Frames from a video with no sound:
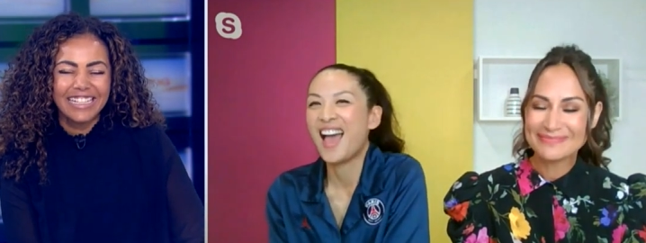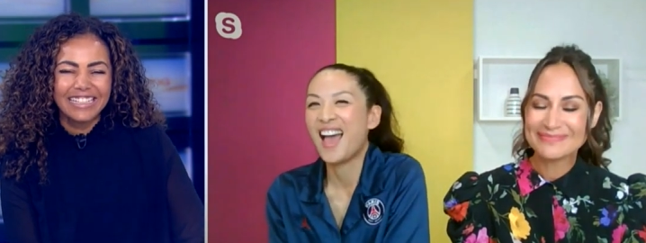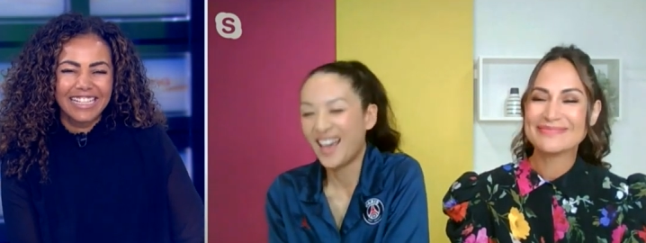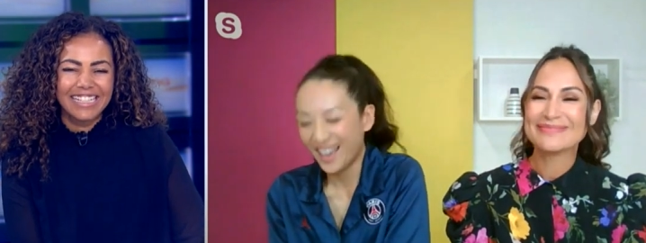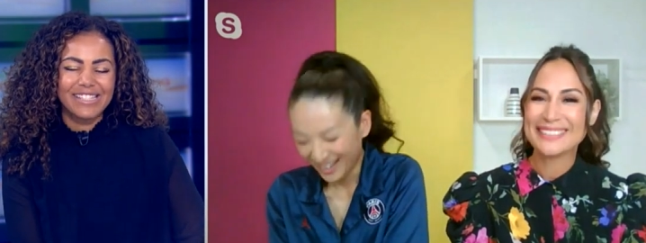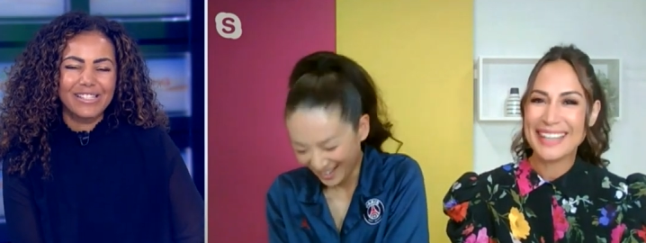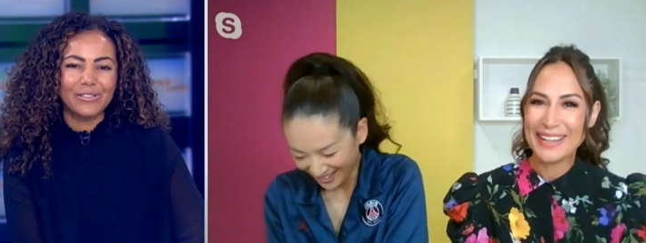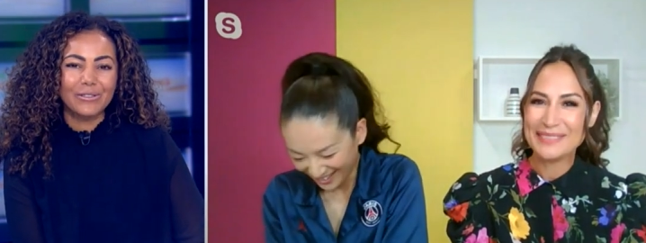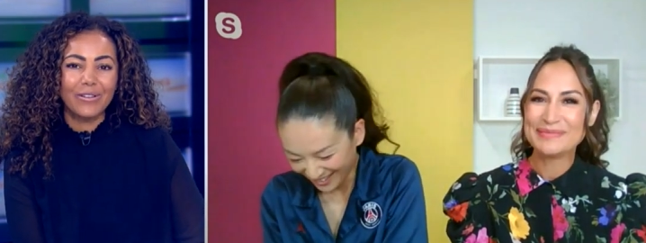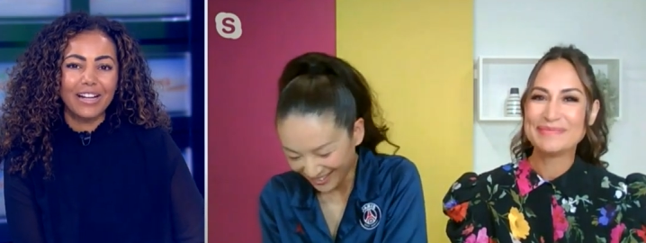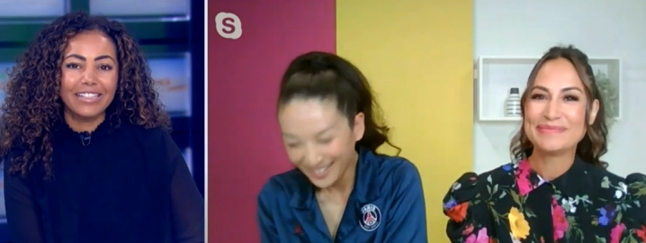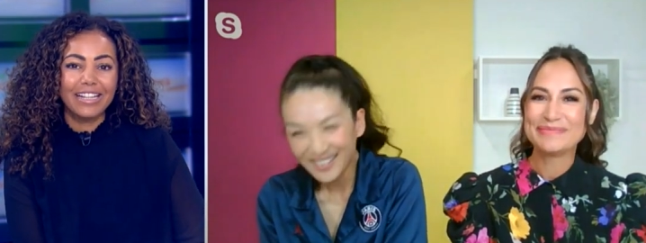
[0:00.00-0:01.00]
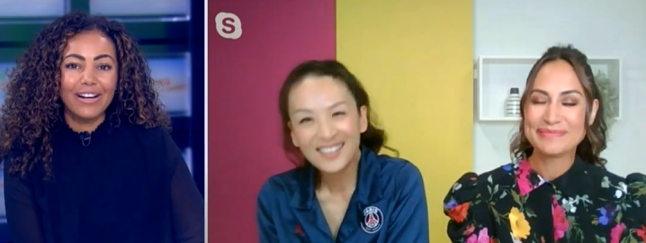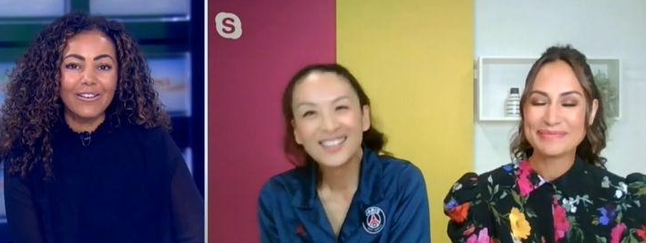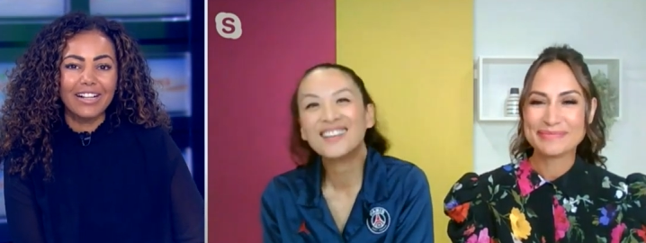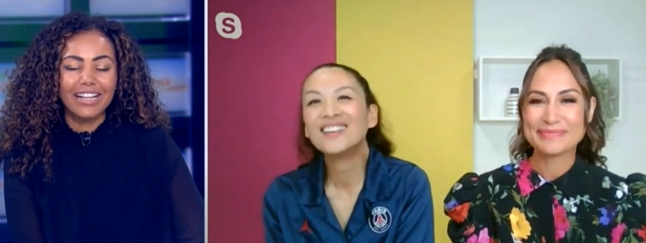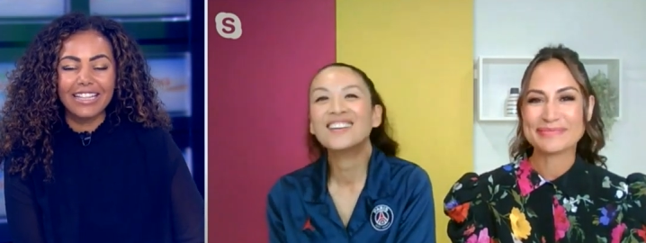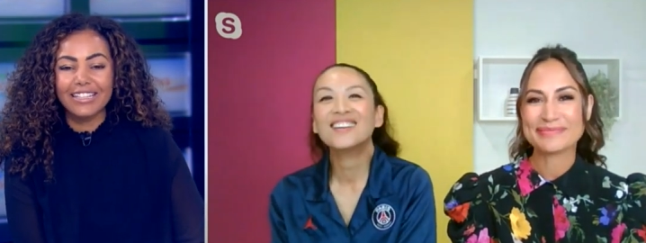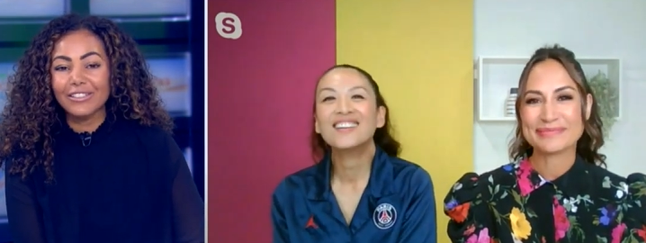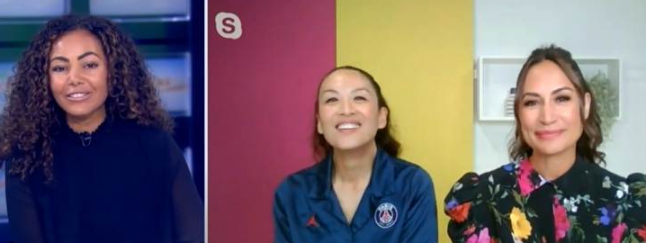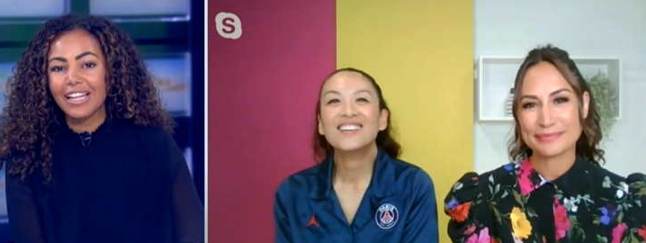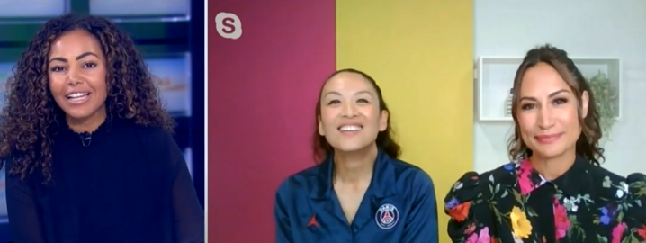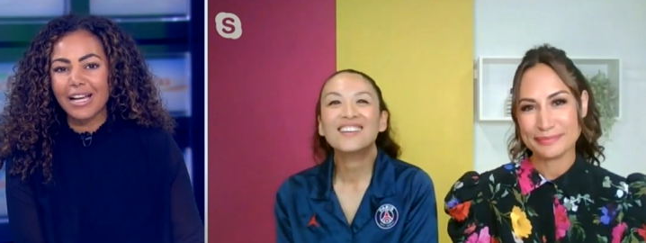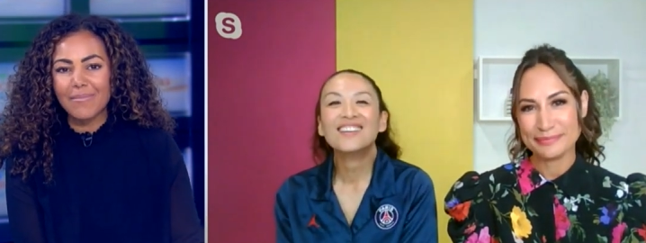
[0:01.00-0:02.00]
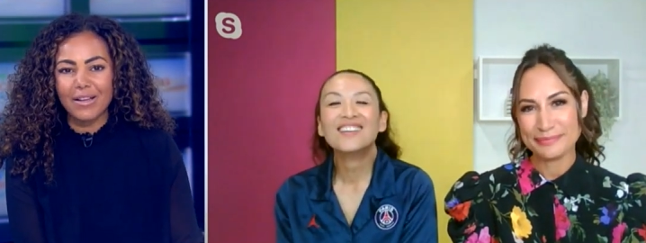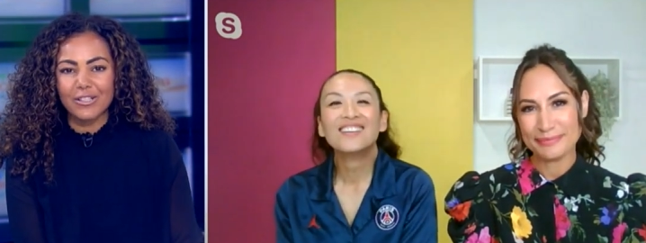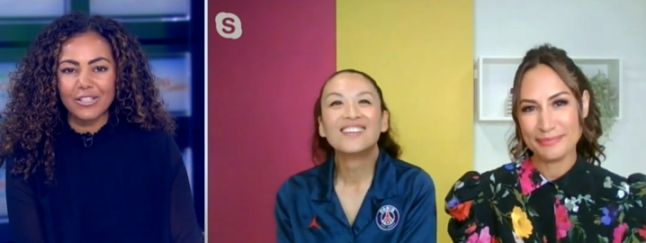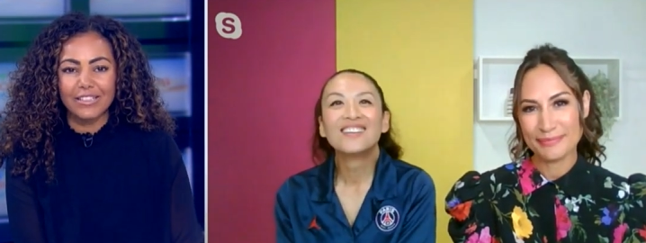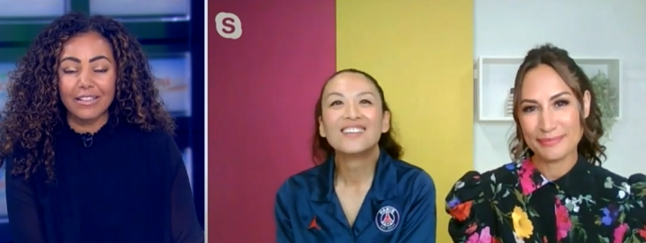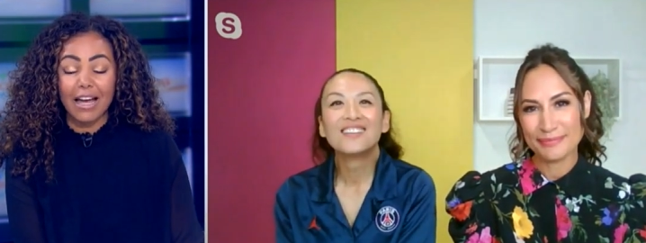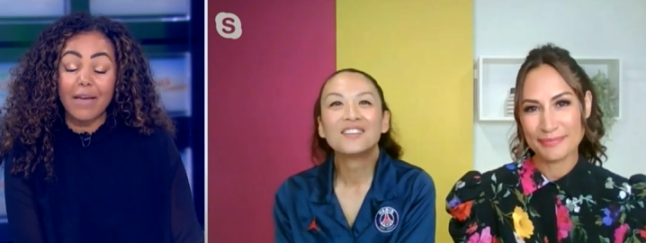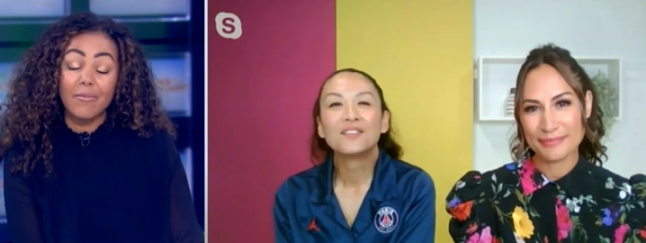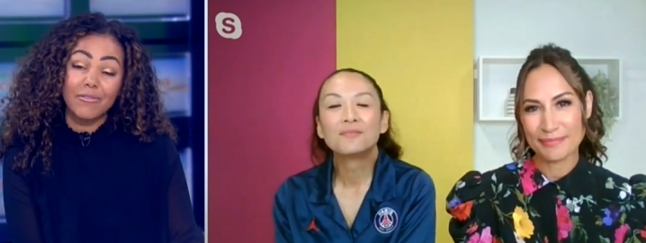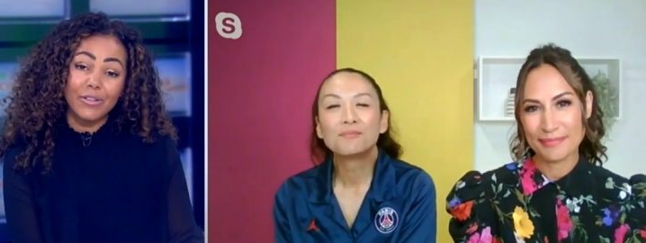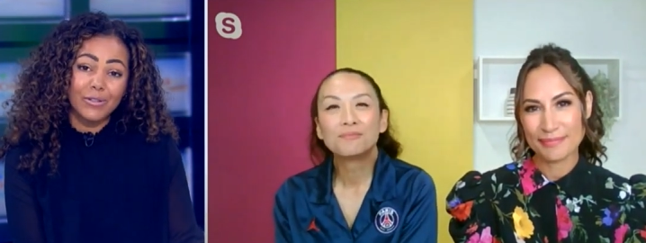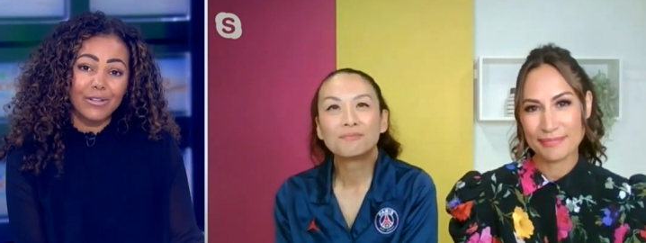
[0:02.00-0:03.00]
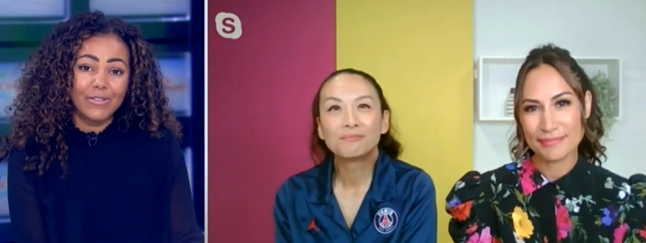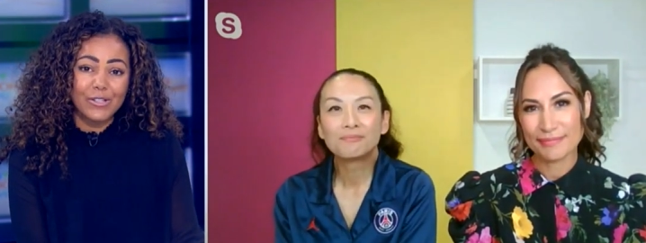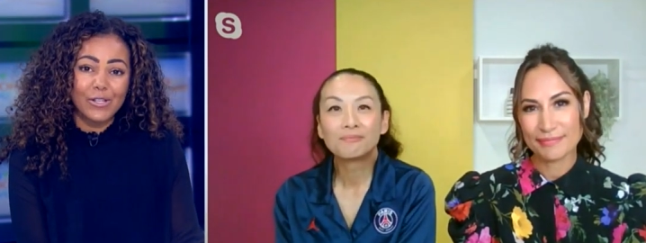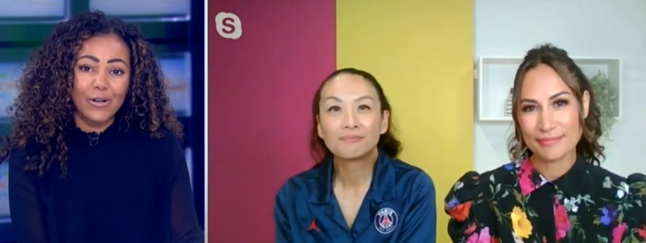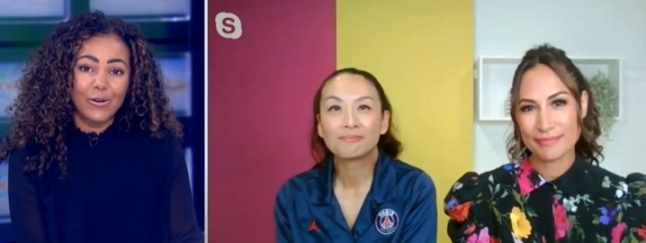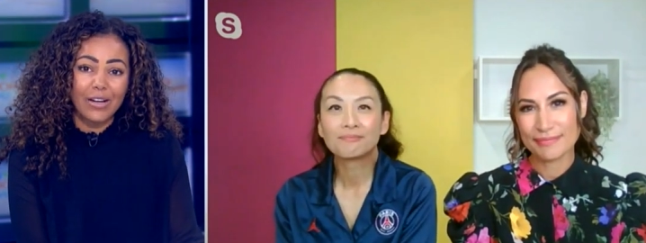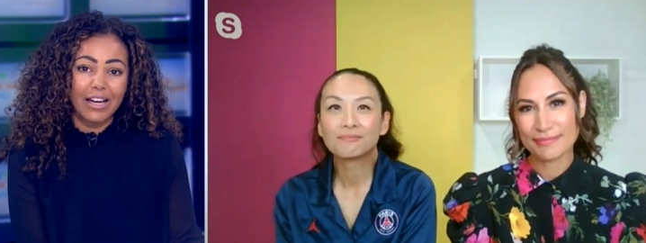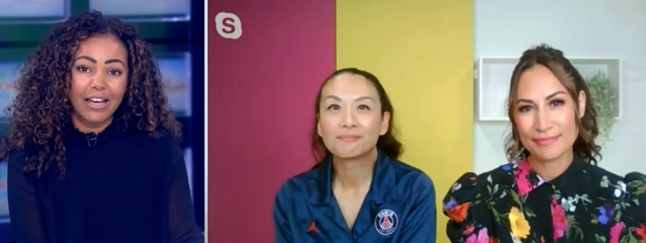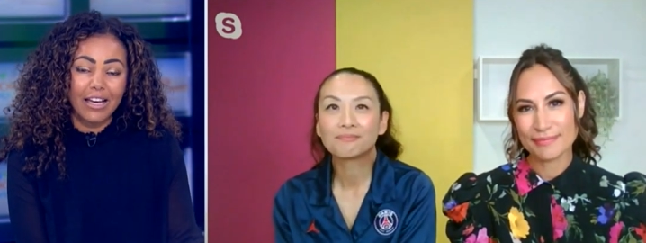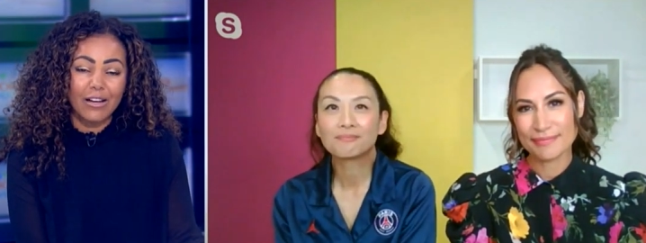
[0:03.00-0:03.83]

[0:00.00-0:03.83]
Speaker 1: that's so great now uh, you know like i mentioned i am a viewer of the show i